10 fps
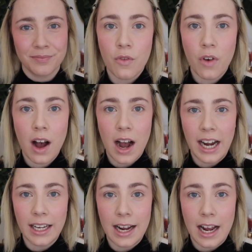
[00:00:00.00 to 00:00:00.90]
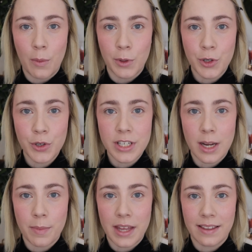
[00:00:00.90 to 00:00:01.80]
For highlight, I want to do
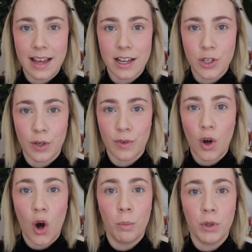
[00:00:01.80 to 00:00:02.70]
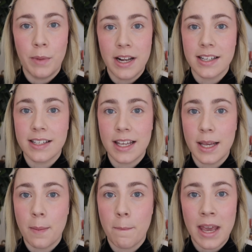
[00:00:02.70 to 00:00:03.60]
something that sort of complements
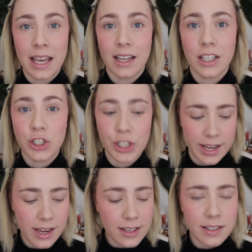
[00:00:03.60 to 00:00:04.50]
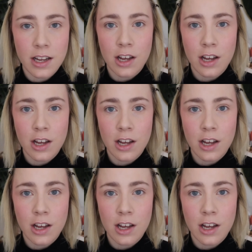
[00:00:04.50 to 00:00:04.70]
the pink cheeks.